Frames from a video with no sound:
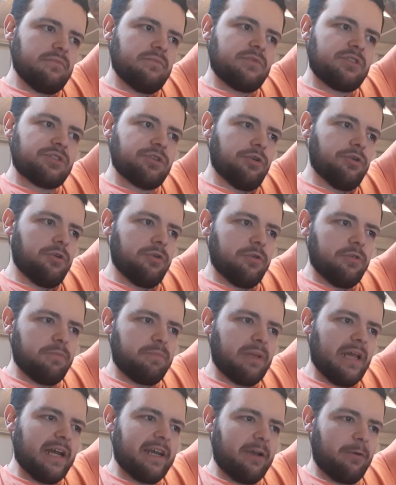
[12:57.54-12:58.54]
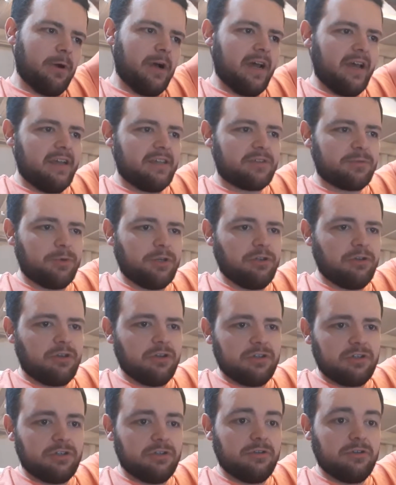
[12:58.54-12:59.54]
So planning wise, what you
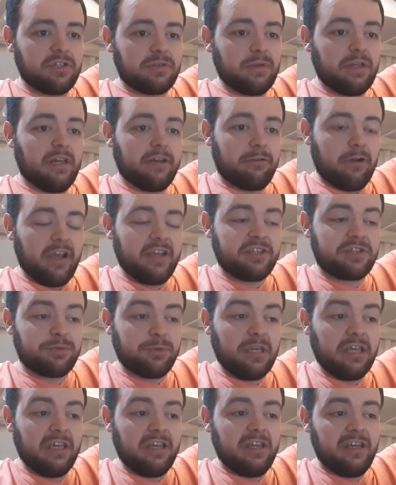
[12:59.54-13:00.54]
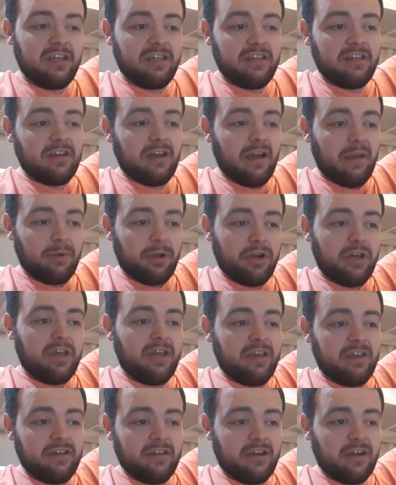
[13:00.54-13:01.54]
could do is be like, right, sweet, I'm gonna
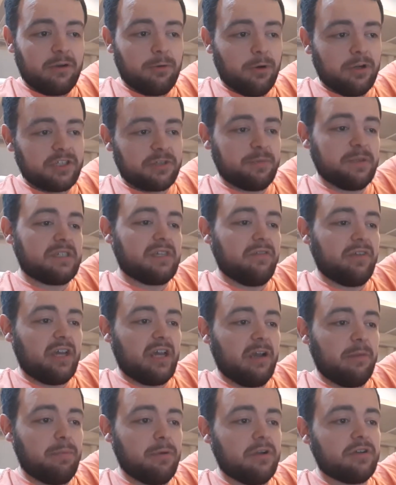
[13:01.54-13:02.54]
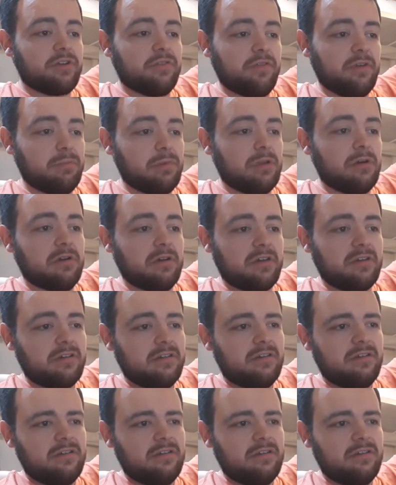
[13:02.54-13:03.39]
hit a quad specific hypertrophy block.